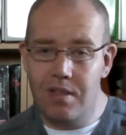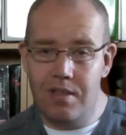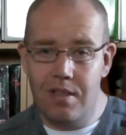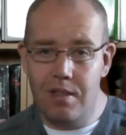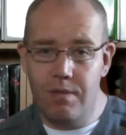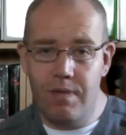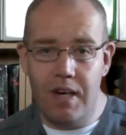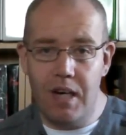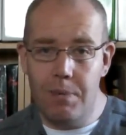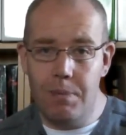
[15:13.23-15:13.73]

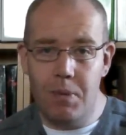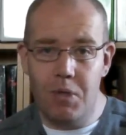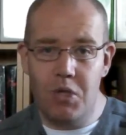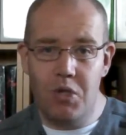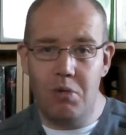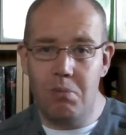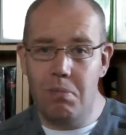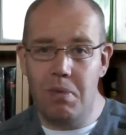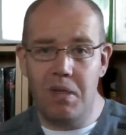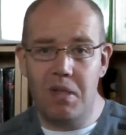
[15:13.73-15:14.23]
Developers
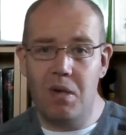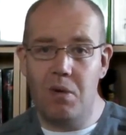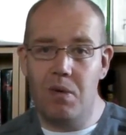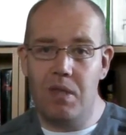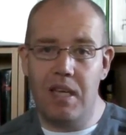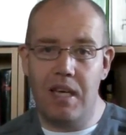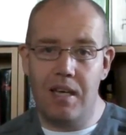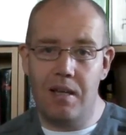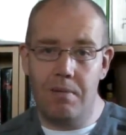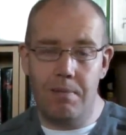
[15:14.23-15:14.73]
shouldn't be doing
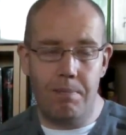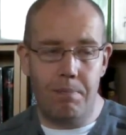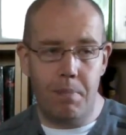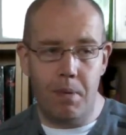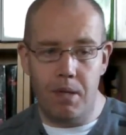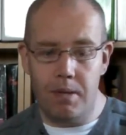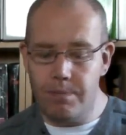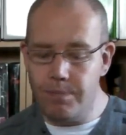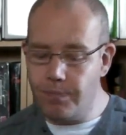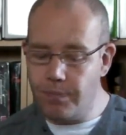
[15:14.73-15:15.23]
that,
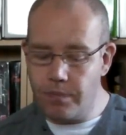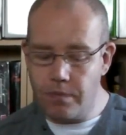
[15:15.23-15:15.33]
but